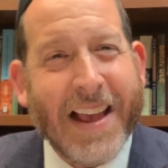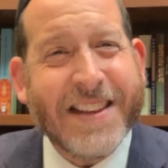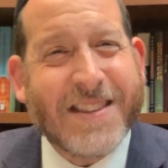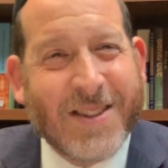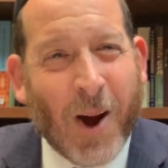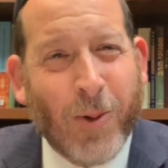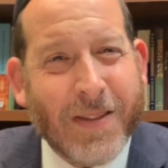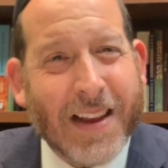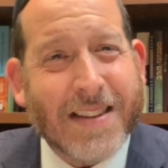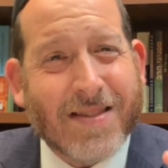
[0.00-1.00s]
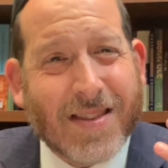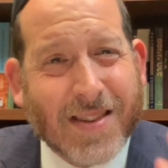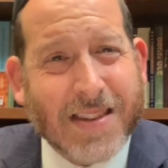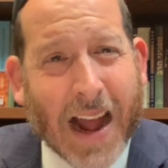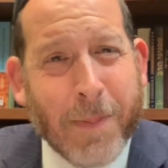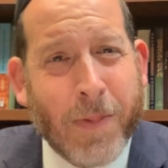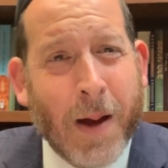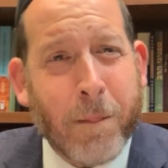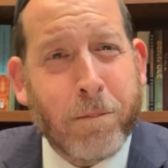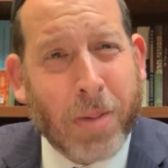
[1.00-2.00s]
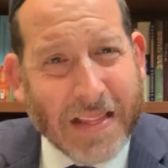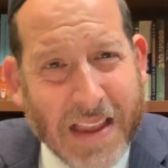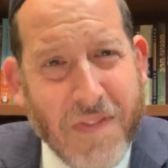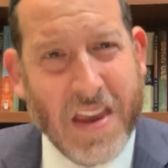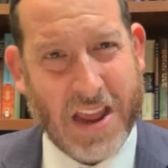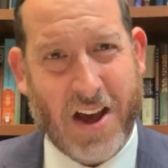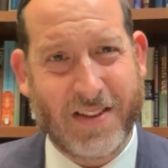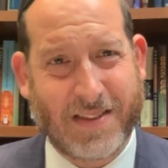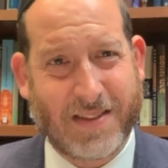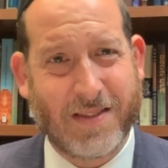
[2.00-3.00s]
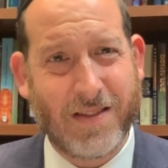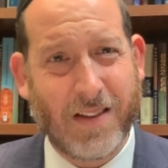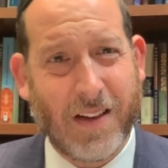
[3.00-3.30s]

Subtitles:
is don't stop believing in us.